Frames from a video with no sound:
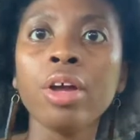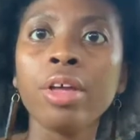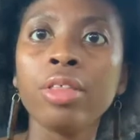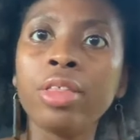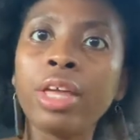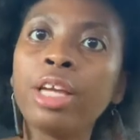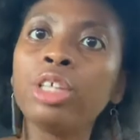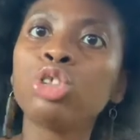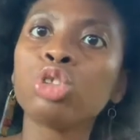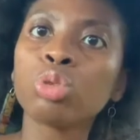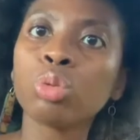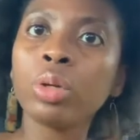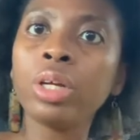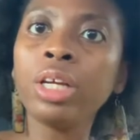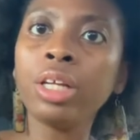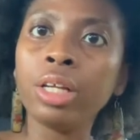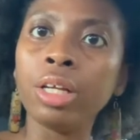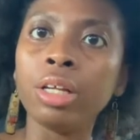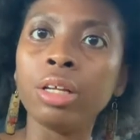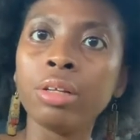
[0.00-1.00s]
they
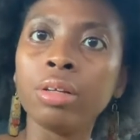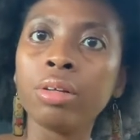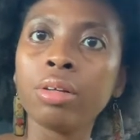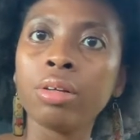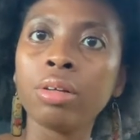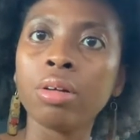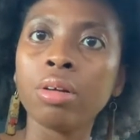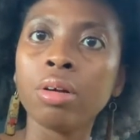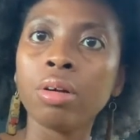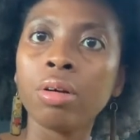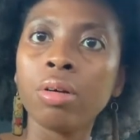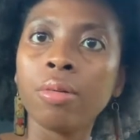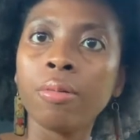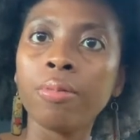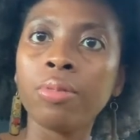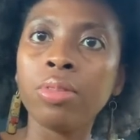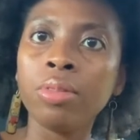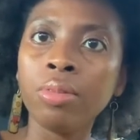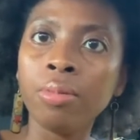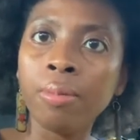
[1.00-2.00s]
treated
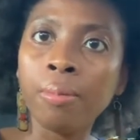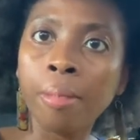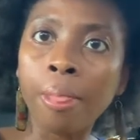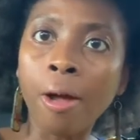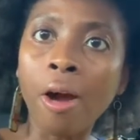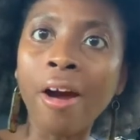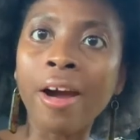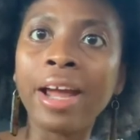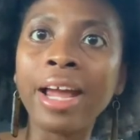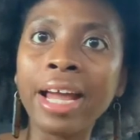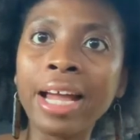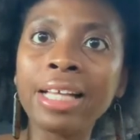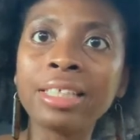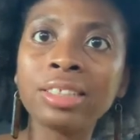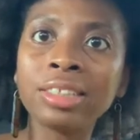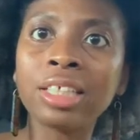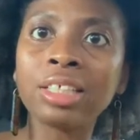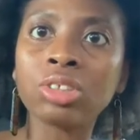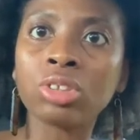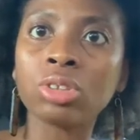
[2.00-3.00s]
our
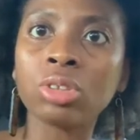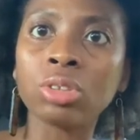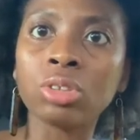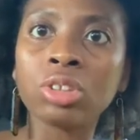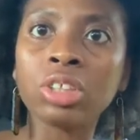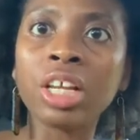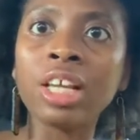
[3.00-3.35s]
ancestors,